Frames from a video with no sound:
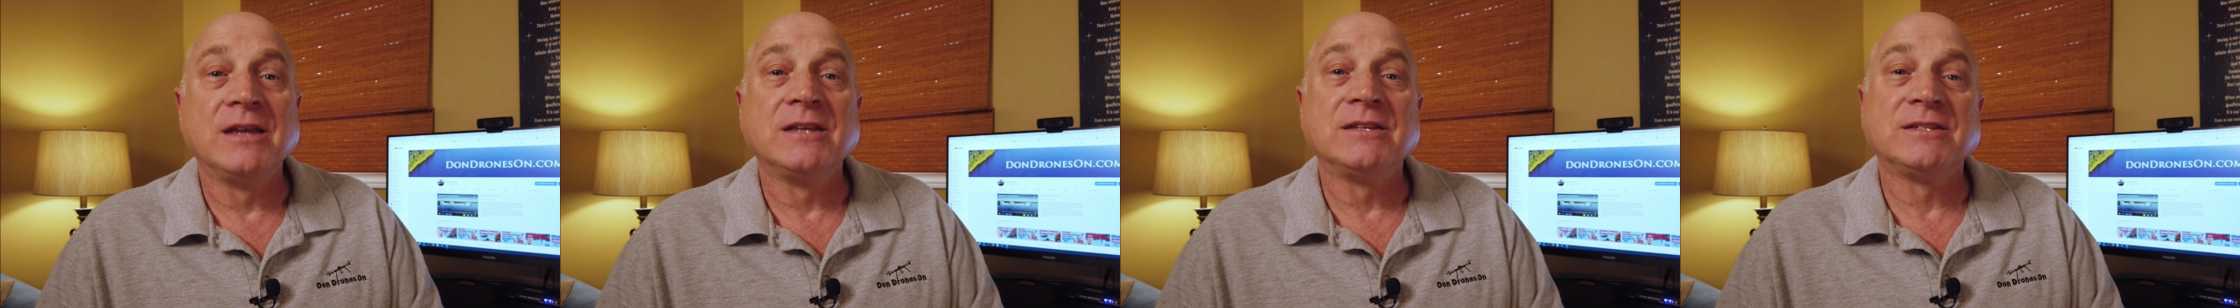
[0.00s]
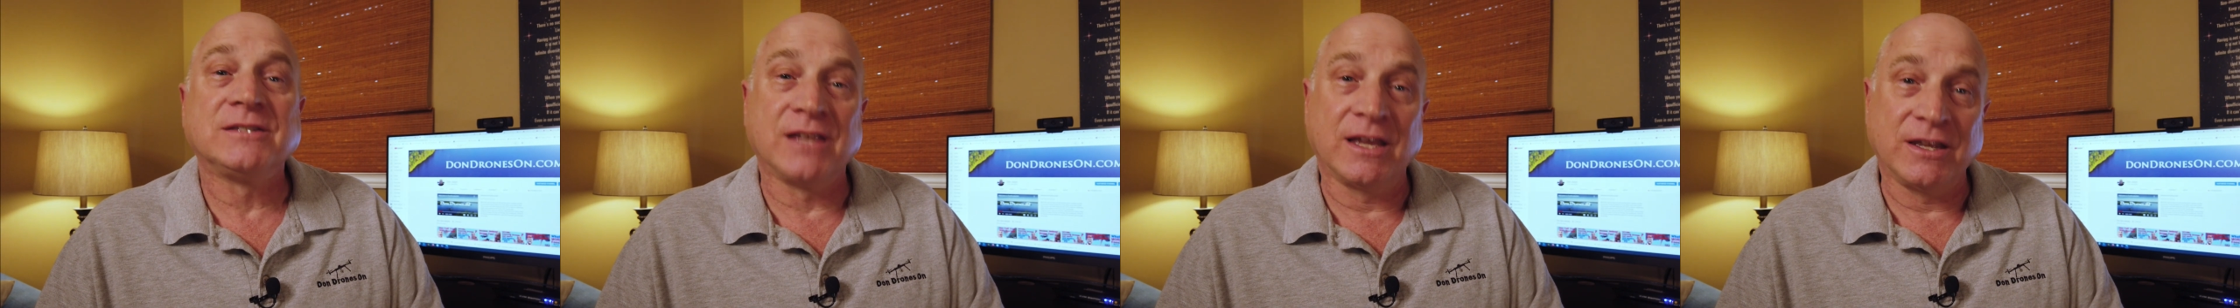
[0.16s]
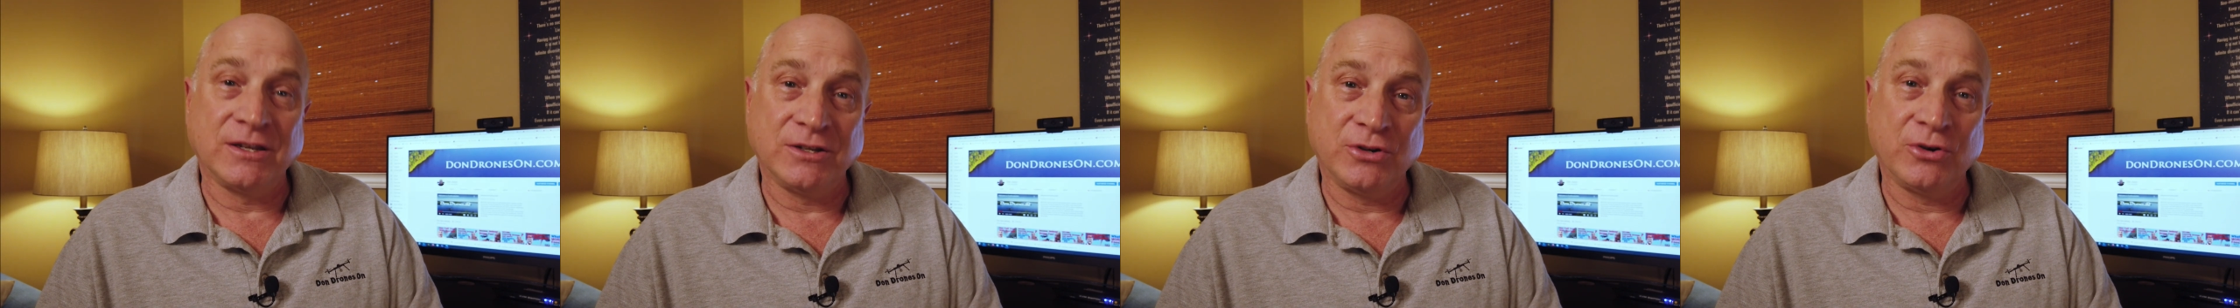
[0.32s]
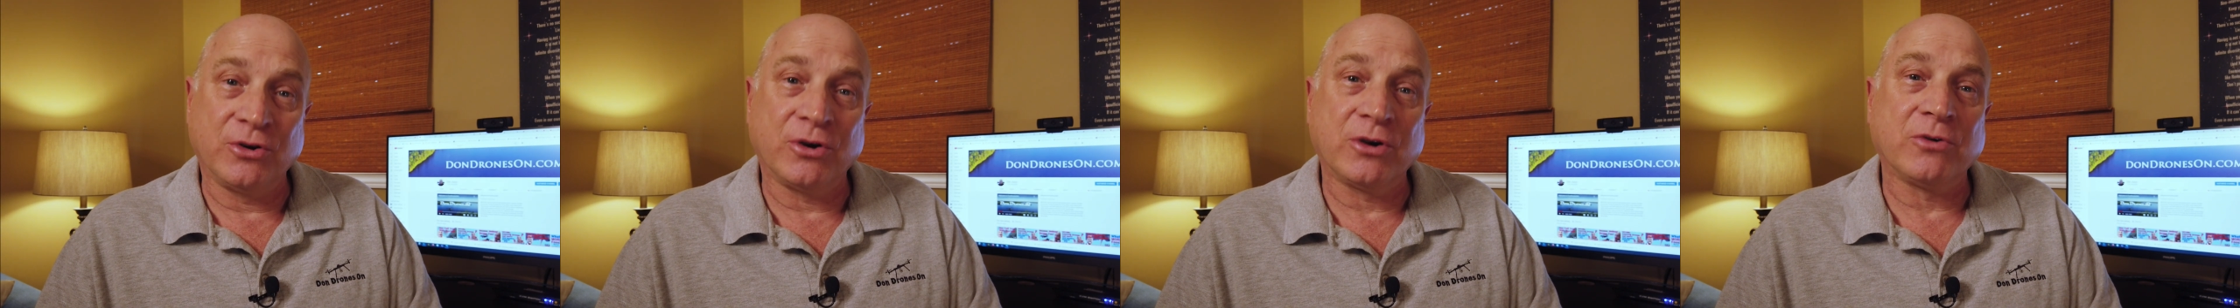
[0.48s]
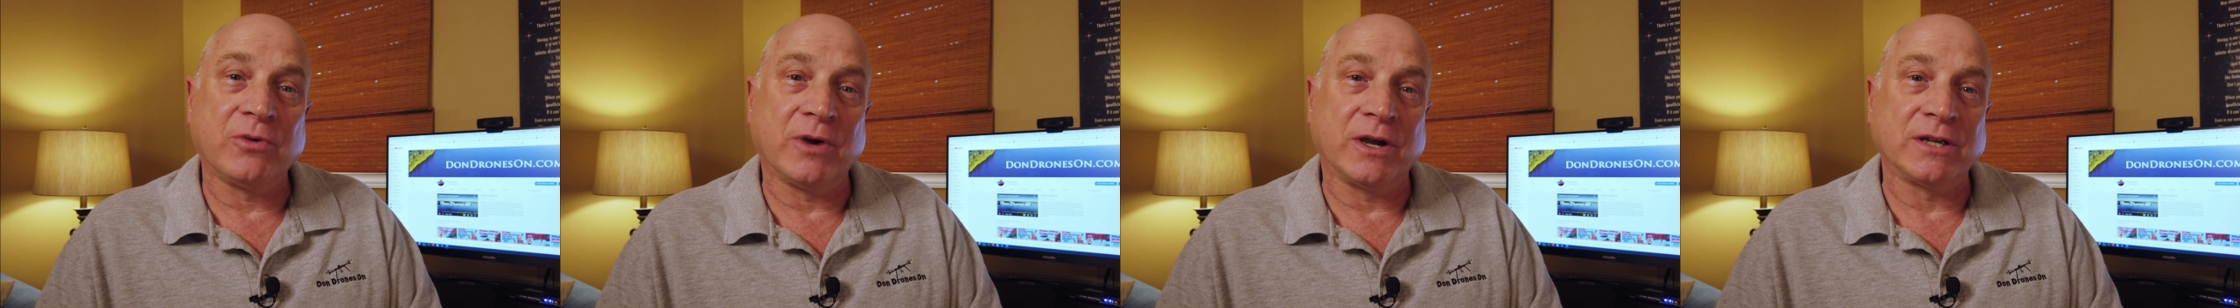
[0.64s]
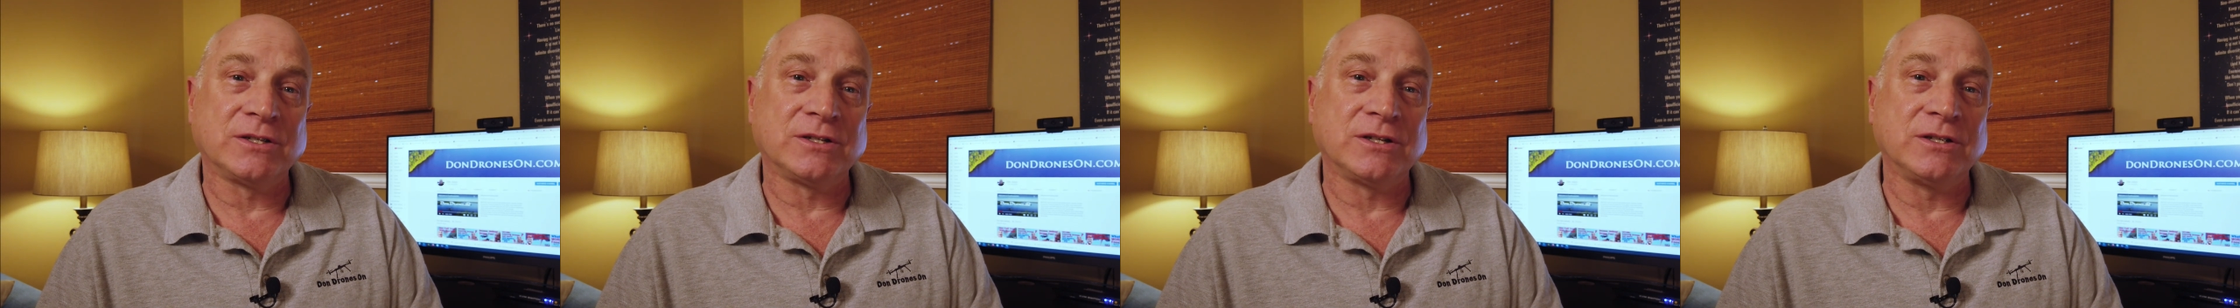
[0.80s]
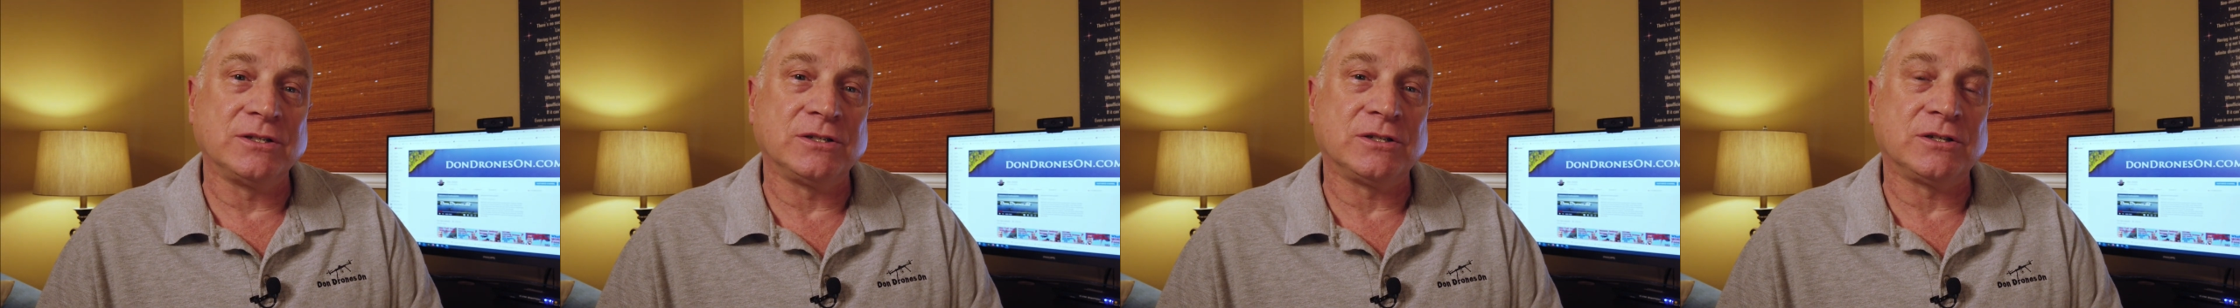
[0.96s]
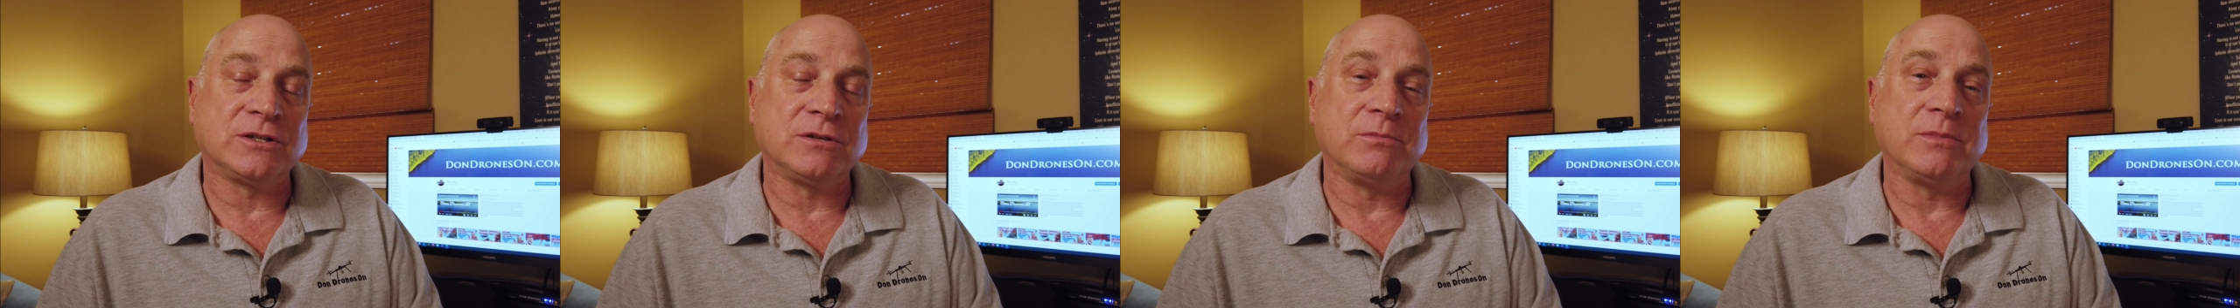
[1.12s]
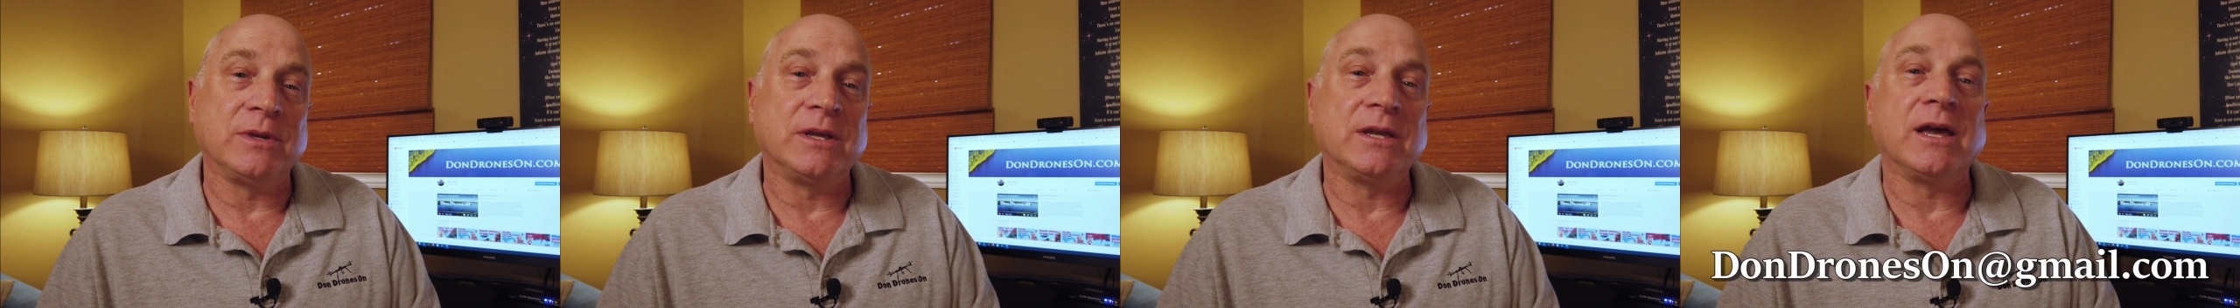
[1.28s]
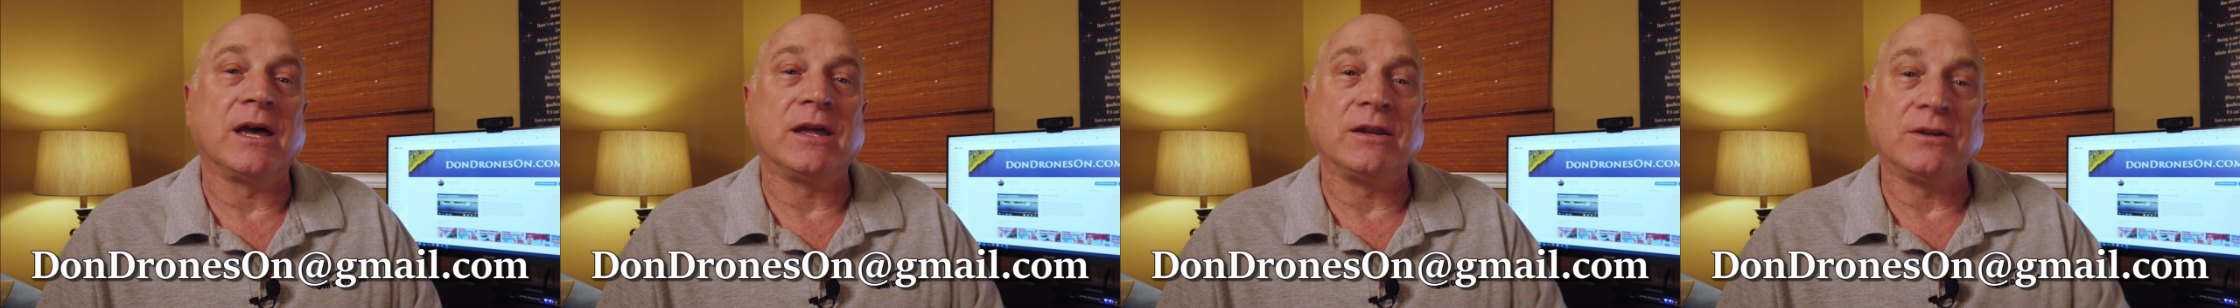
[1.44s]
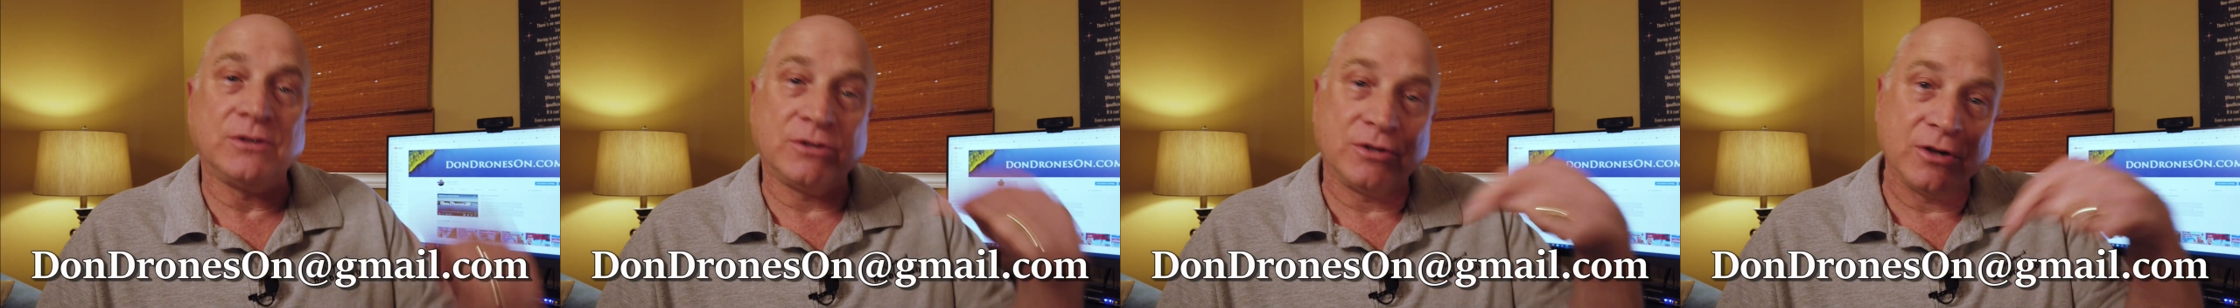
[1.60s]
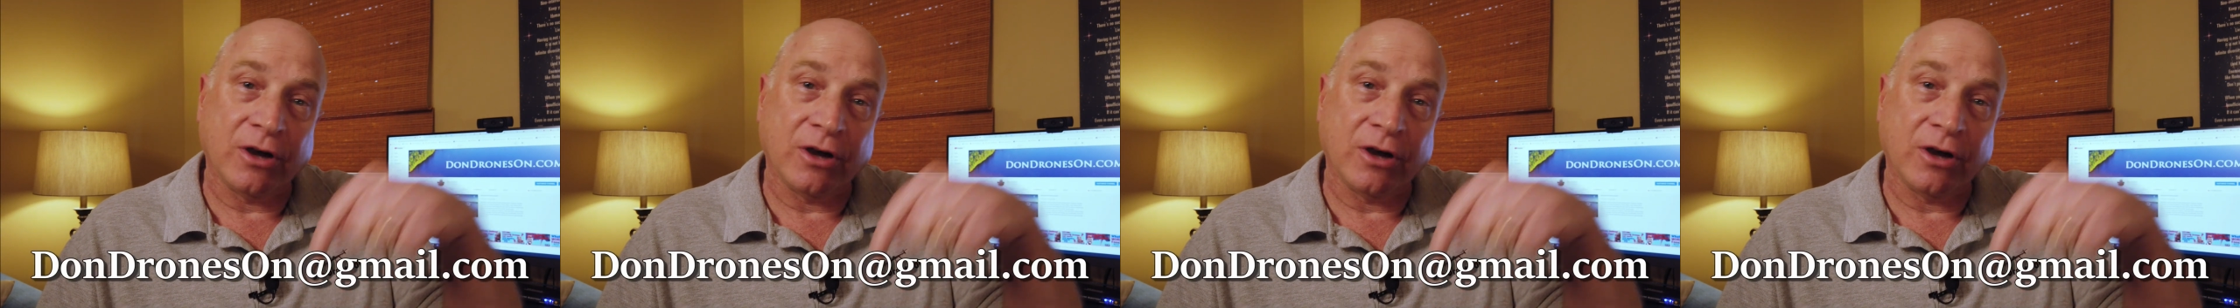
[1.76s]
Send your questions to me at